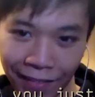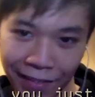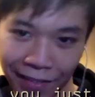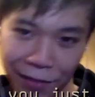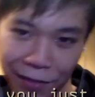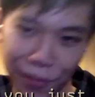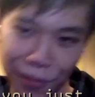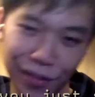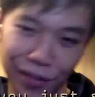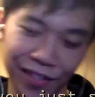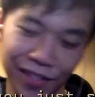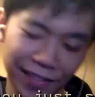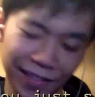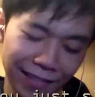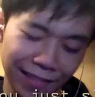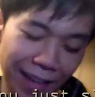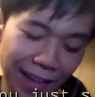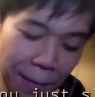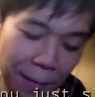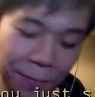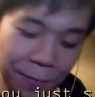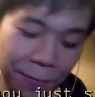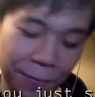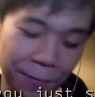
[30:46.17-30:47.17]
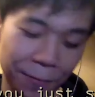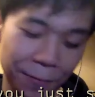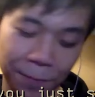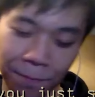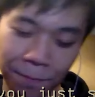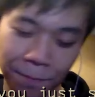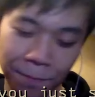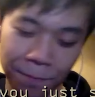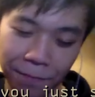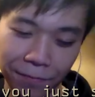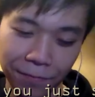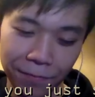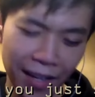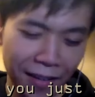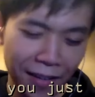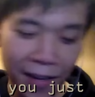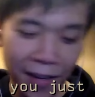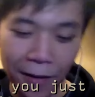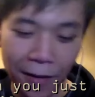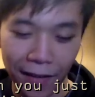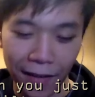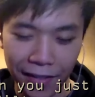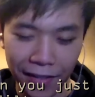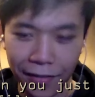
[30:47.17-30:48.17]
then you just slap. I don't
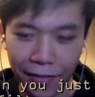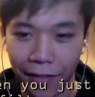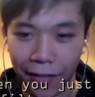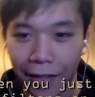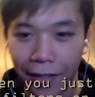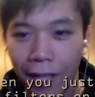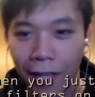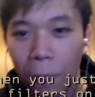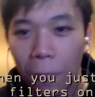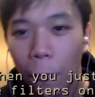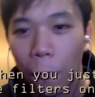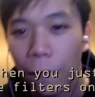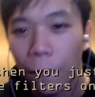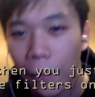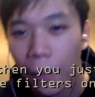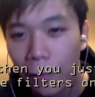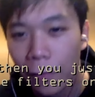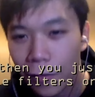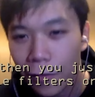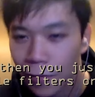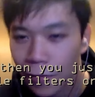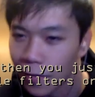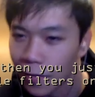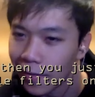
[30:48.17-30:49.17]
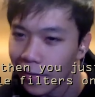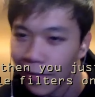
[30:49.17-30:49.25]
know, actually a couple filters on